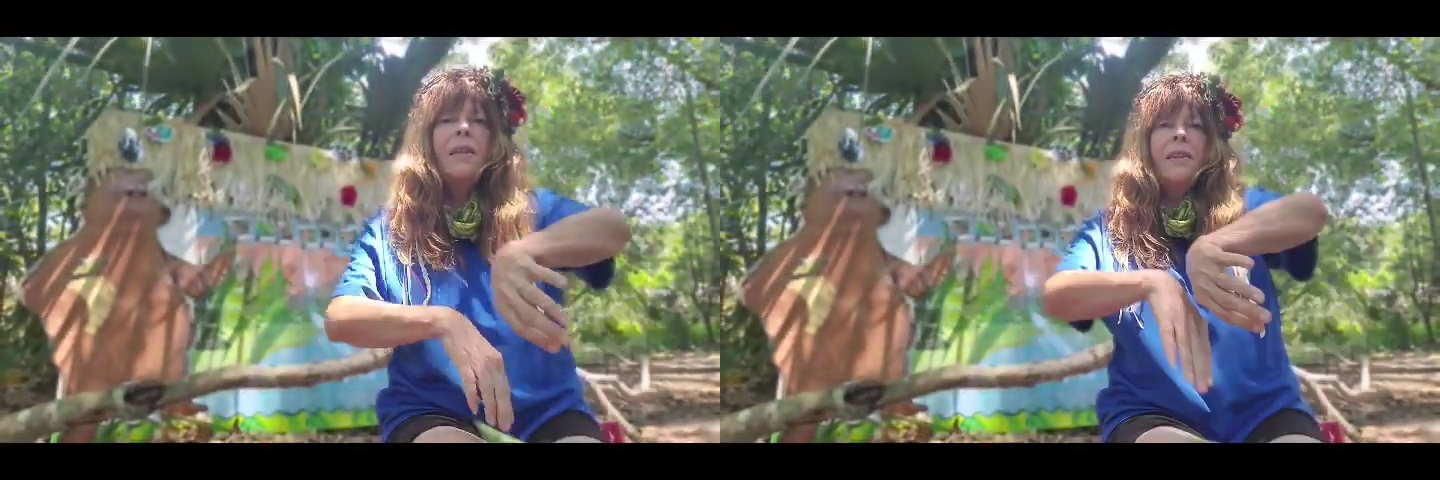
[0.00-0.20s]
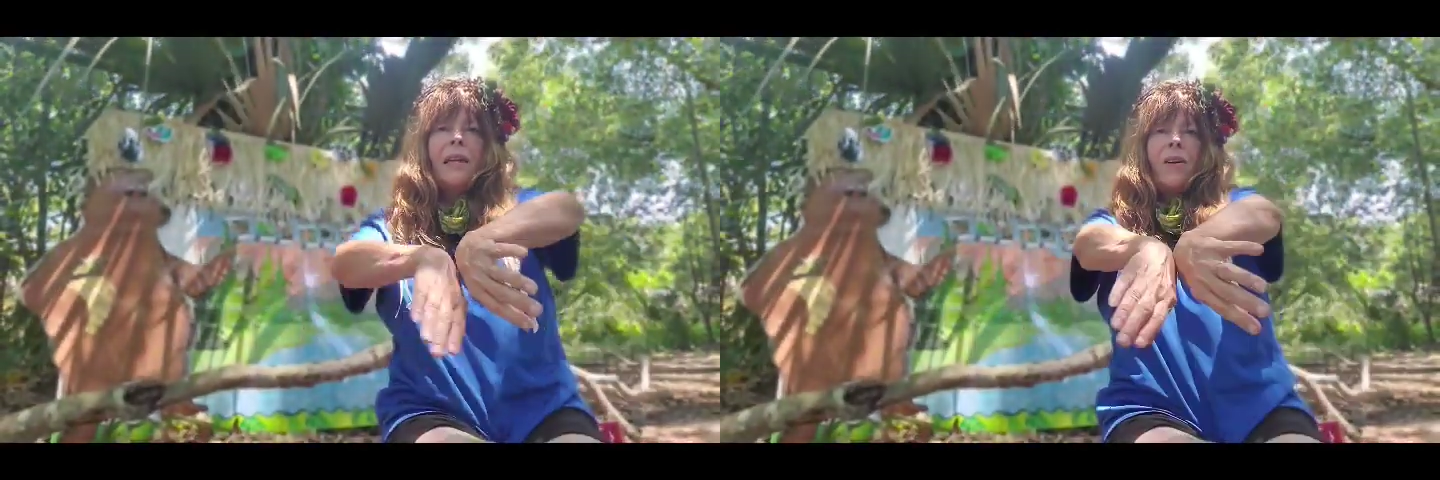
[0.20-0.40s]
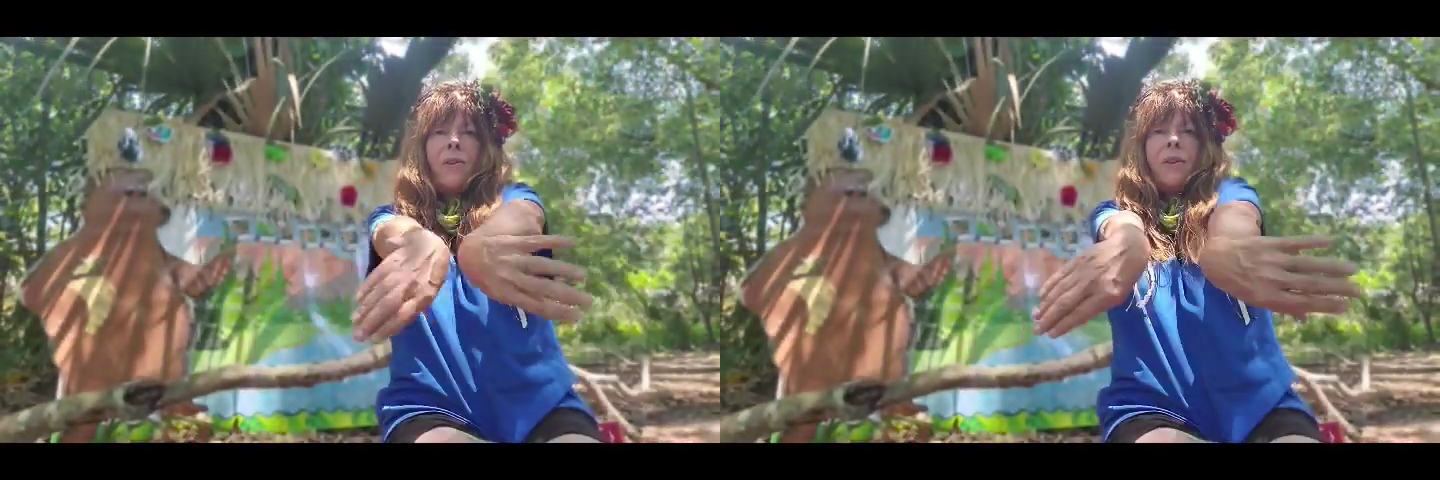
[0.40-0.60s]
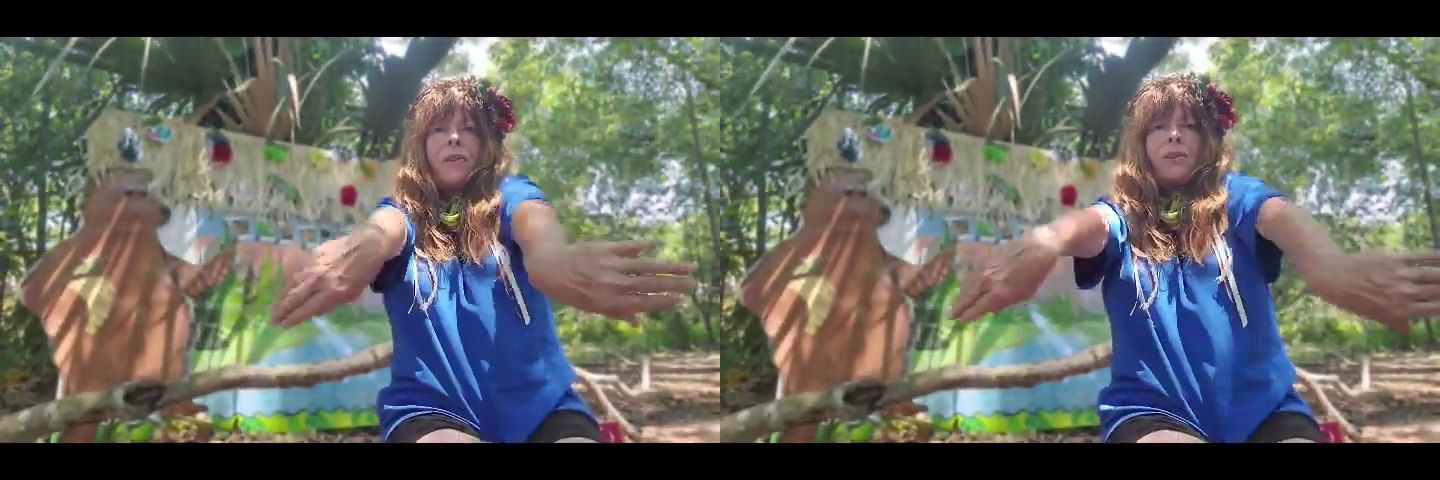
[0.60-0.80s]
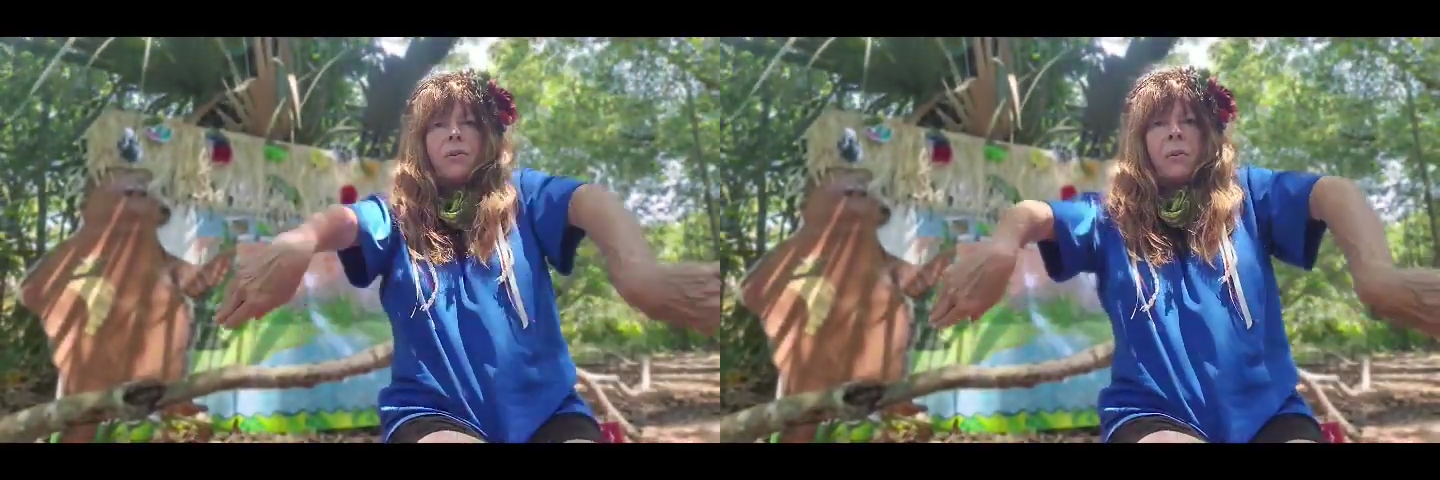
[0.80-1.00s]
They go
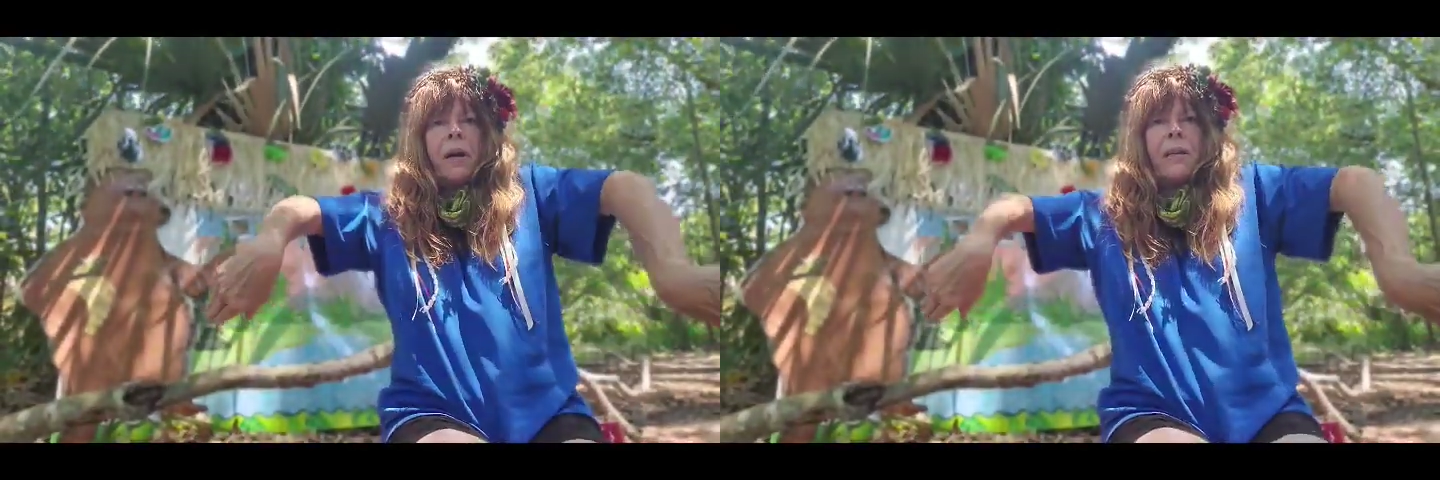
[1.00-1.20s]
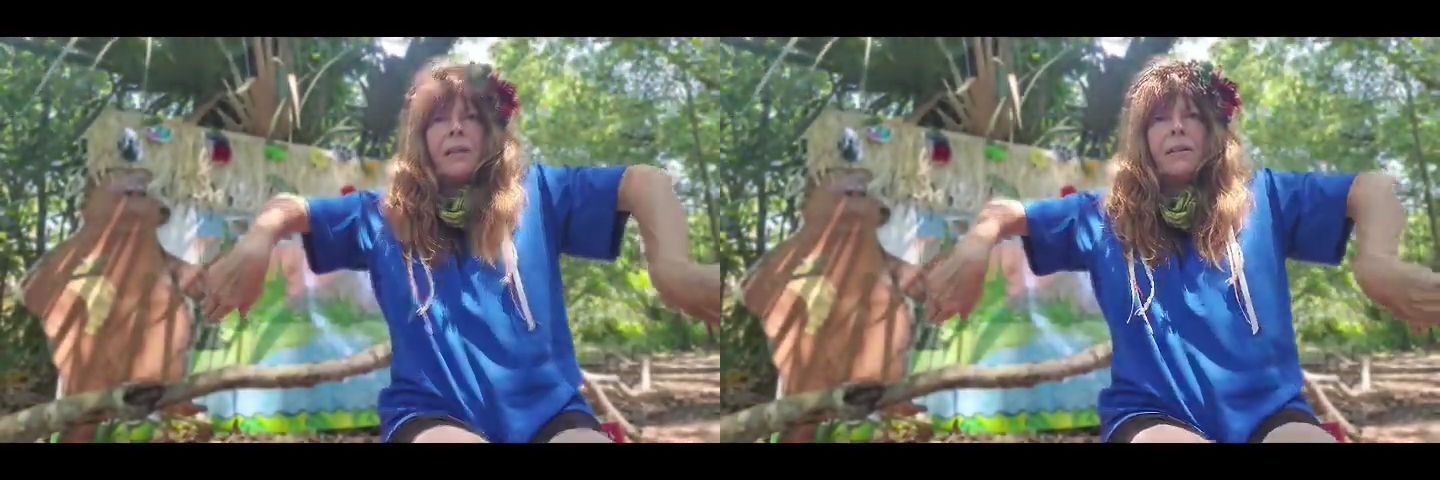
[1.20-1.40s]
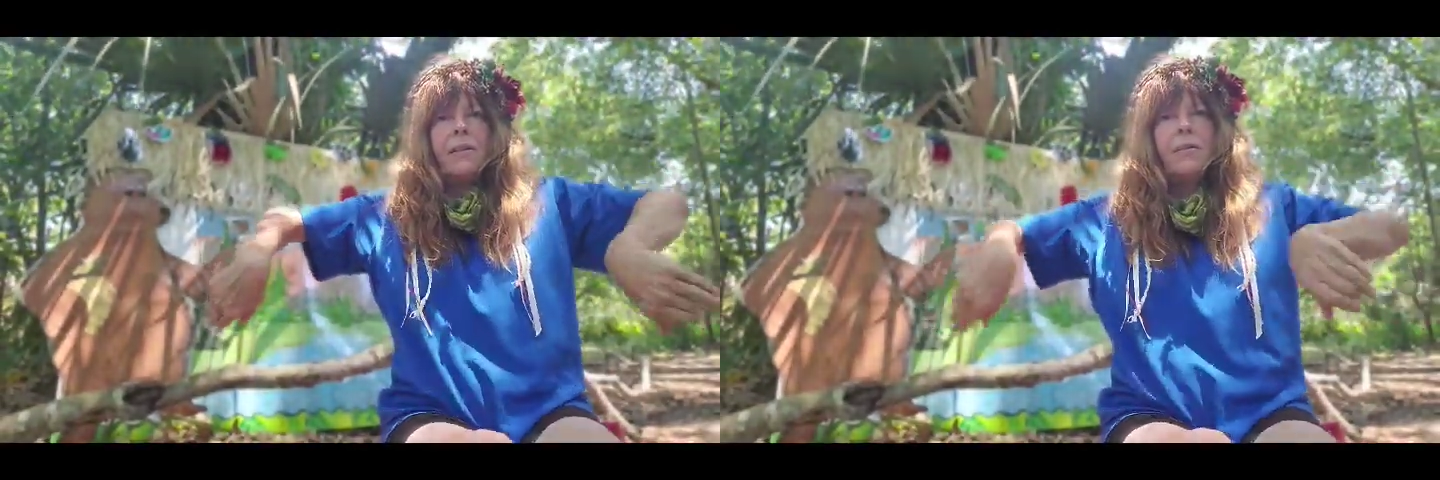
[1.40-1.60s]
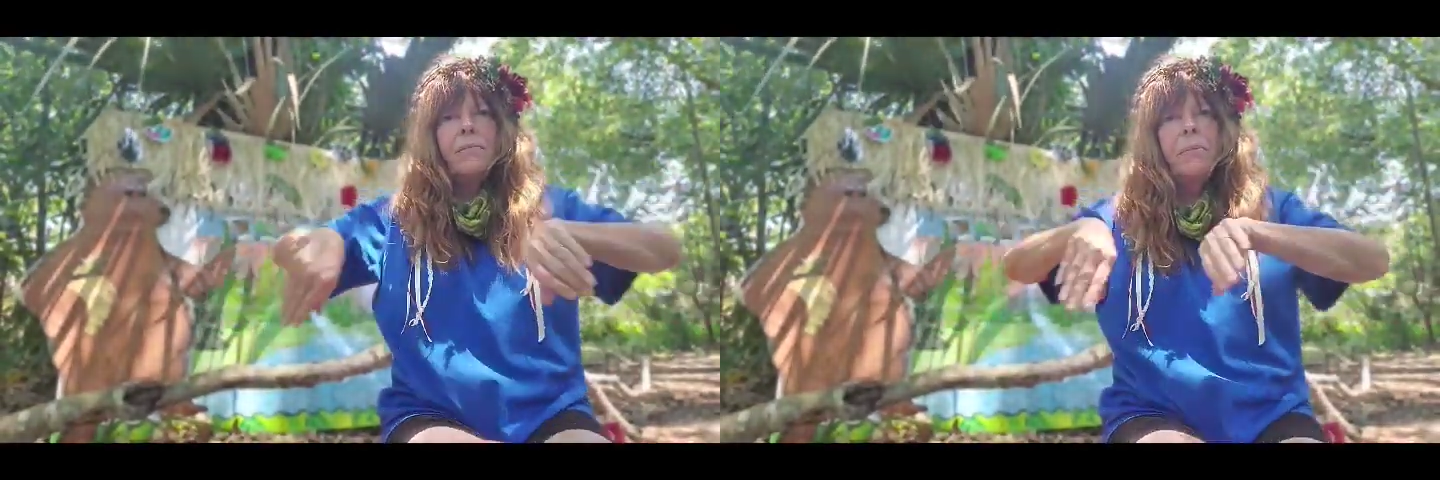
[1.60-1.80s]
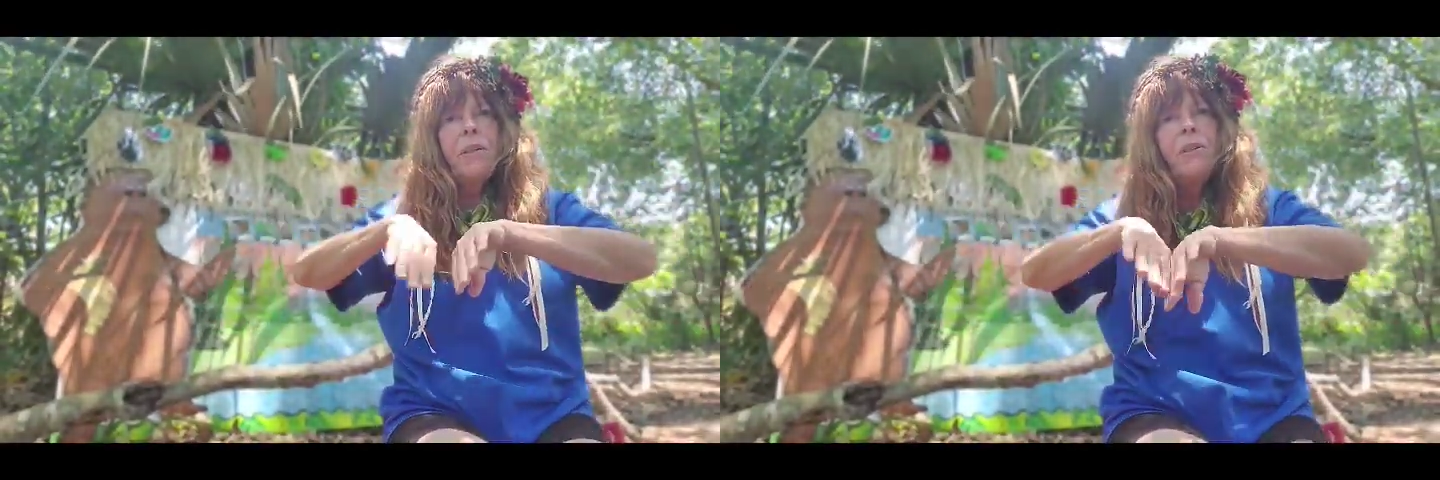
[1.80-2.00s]
this way
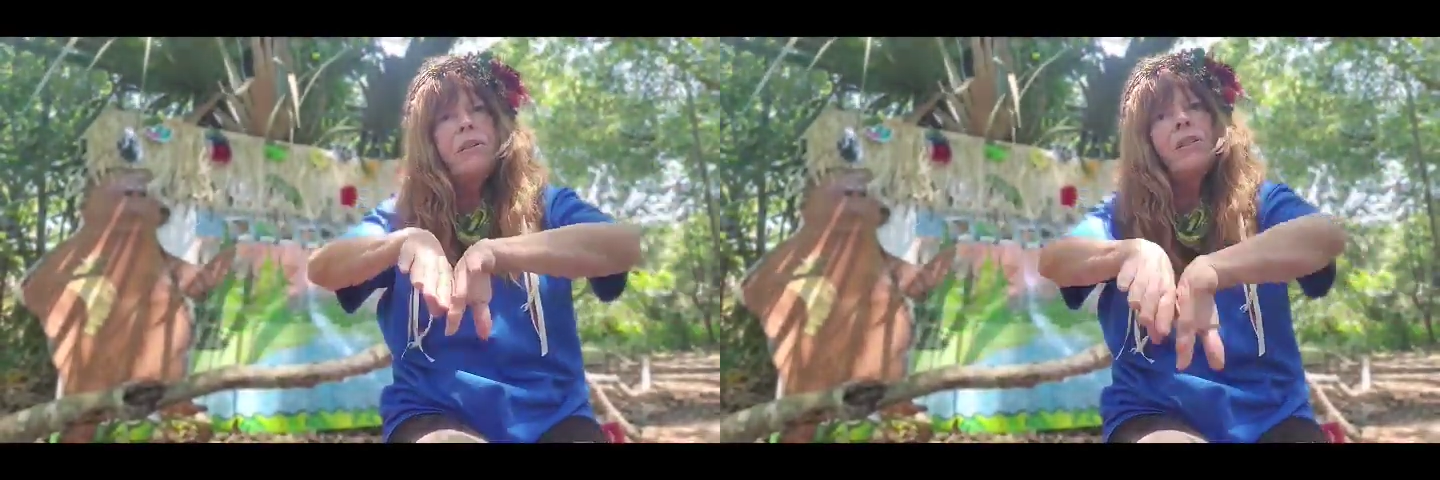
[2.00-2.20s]
because